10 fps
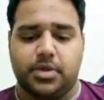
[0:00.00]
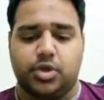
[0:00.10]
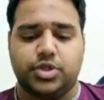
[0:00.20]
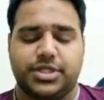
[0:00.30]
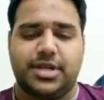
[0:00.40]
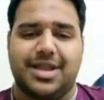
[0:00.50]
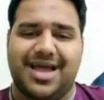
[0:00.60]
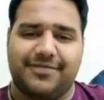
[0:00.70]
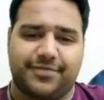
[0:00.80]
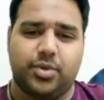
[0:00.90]
you still
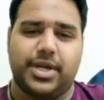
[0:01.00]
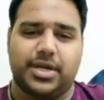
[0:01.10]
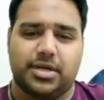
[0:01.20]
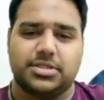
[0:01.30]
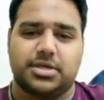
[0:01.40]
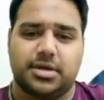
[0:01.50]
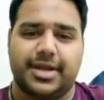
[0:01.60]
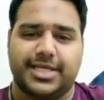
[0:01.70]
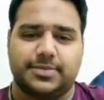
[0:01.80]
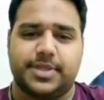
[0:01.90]
have to incur certain
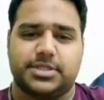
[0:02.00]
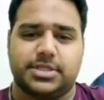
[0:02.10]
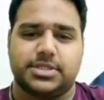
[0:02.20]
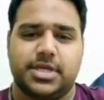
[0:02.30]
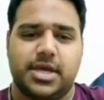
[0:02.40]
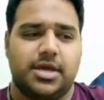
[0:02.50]
expenses